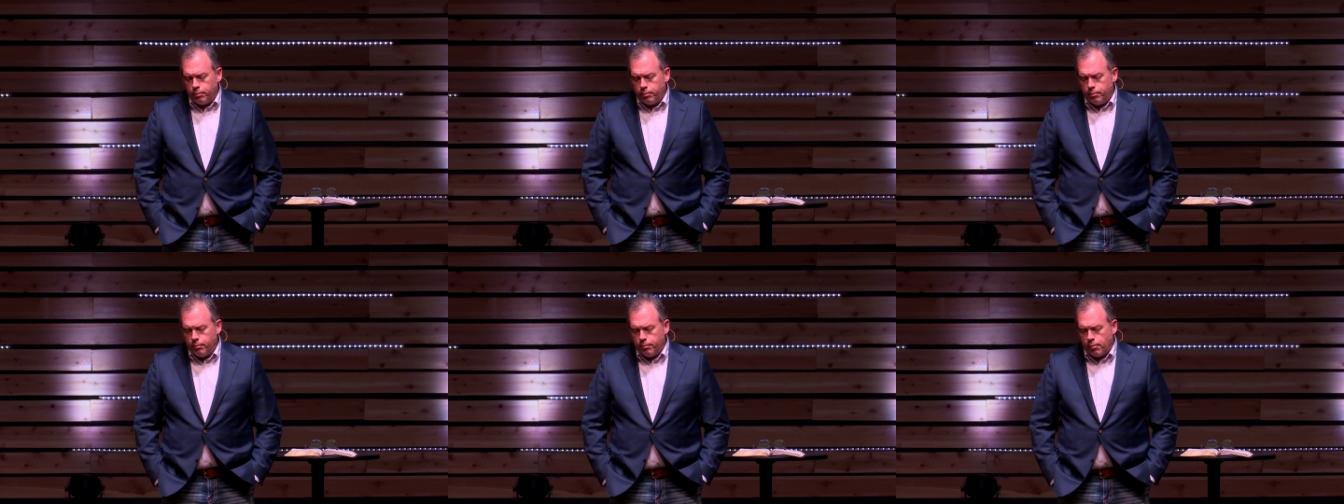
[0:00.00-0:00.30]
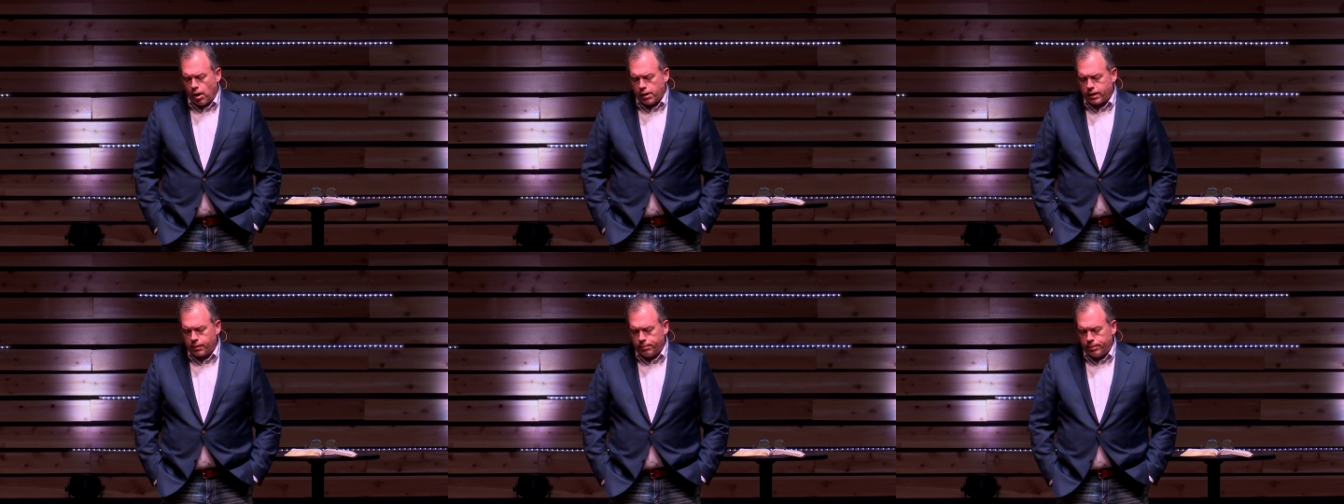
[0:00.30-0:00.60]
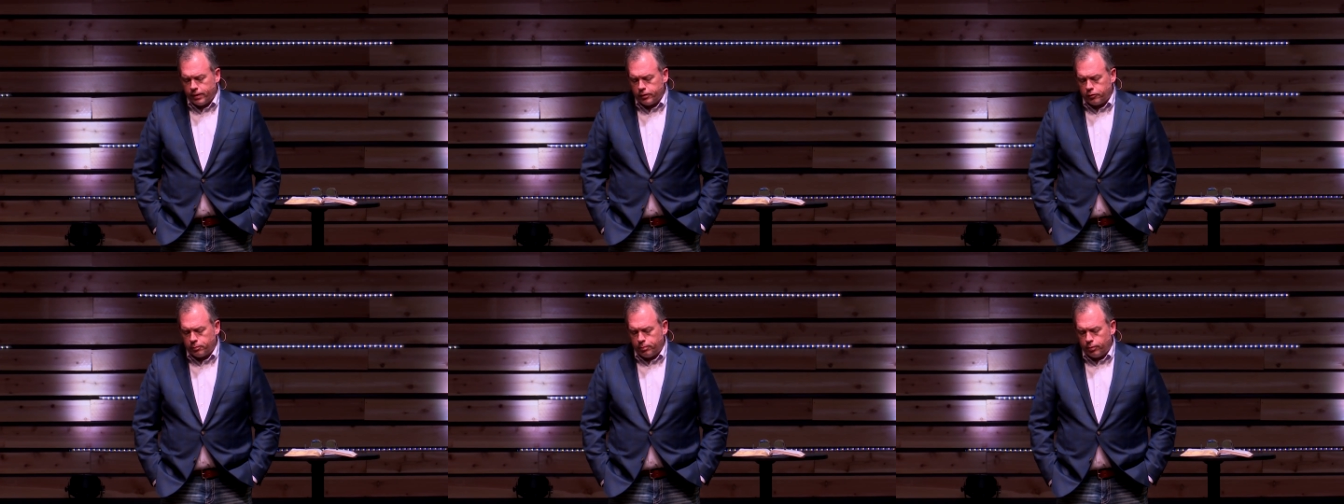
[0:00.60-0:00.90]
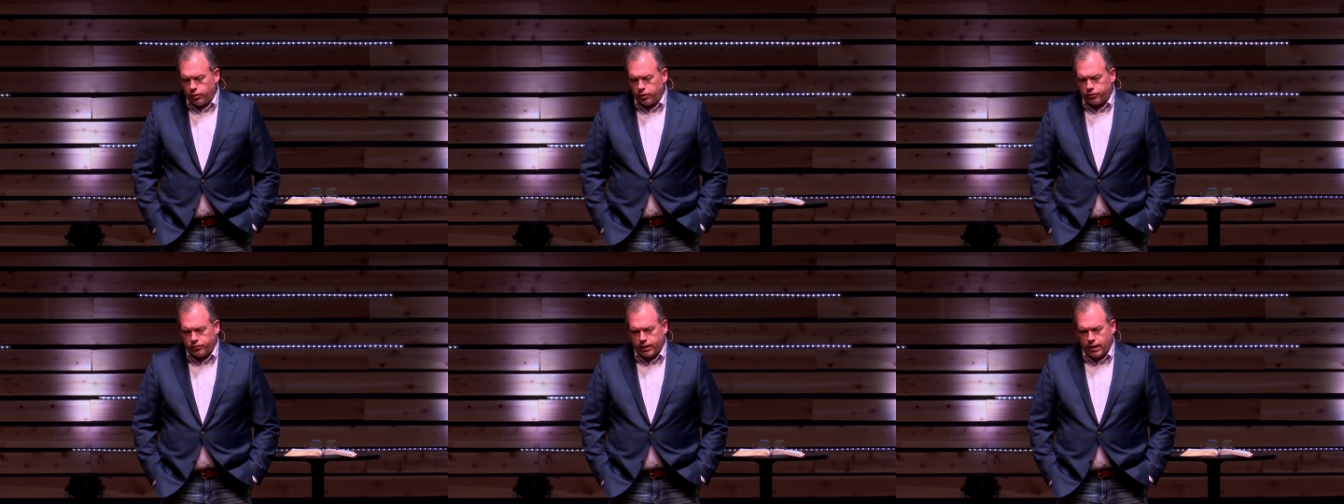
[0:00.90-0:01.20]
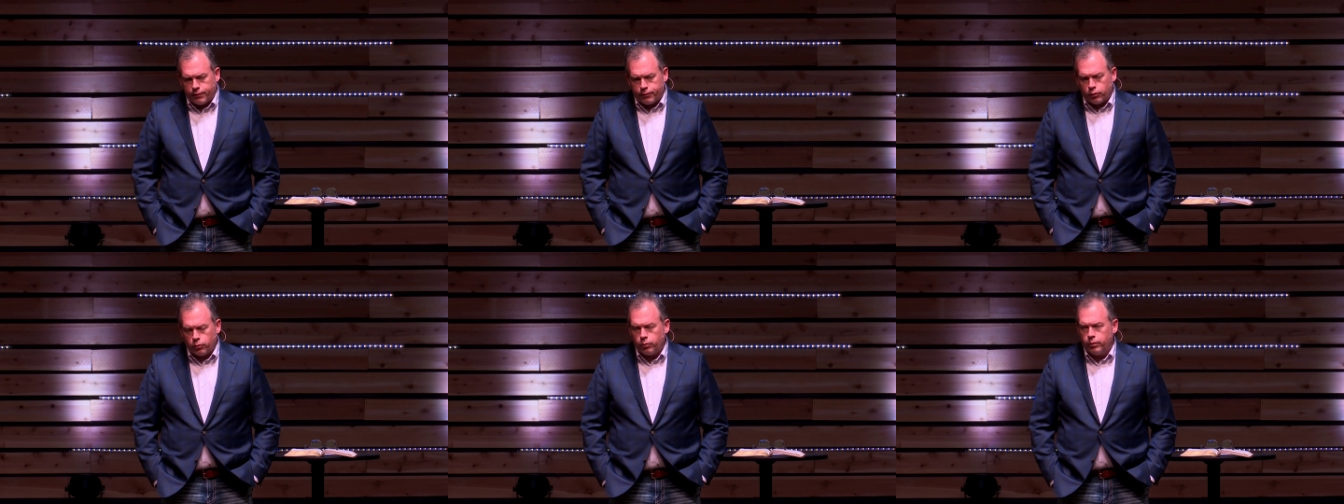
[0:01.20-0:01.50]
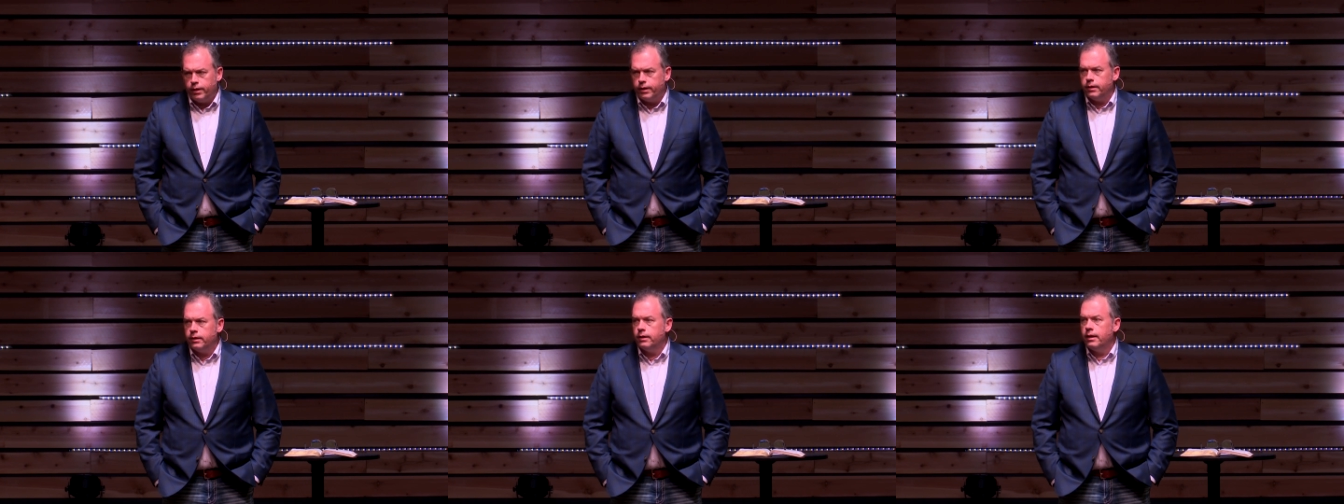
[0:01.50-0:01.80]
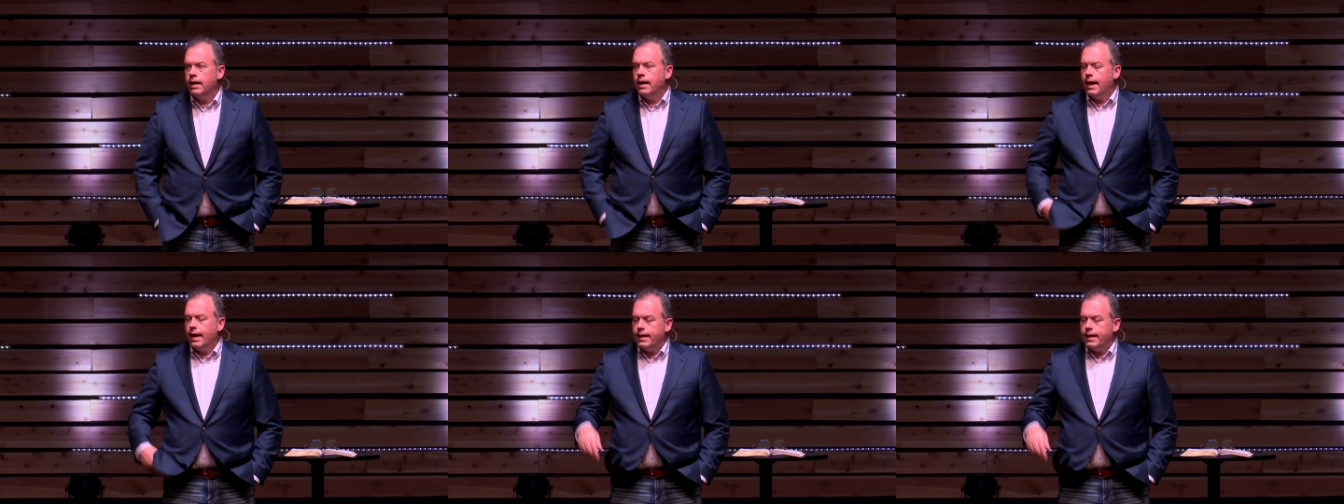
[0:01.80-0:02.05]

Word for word: marketplace books ever written.